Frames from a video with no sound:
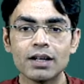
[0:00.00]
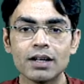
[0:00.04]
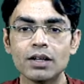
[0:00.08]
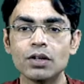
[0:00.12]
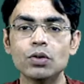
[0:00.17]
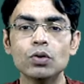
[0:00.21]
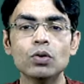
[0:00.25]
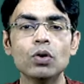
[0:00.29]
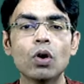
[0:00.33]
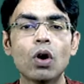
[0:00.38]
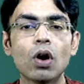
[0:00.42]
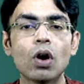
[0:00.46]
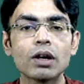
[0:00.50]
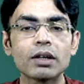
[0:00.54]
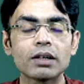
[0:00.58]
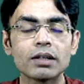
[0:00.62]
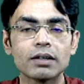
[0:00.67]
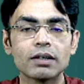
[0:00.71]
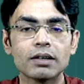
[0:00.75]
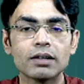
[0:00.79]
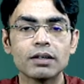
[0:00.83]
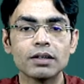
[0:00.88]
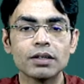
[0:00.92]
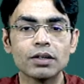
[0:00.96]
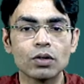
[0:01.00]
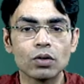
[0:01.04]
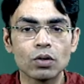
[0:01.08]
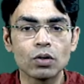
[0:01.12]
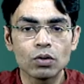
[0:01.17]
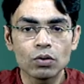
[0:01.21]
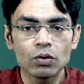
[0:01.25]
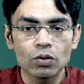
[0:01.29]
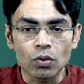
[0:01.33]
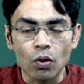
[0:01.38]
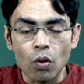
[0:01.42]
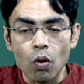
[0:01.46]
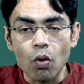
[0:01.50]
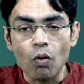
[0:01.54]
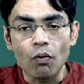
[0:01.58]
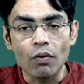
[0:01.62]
Do not, go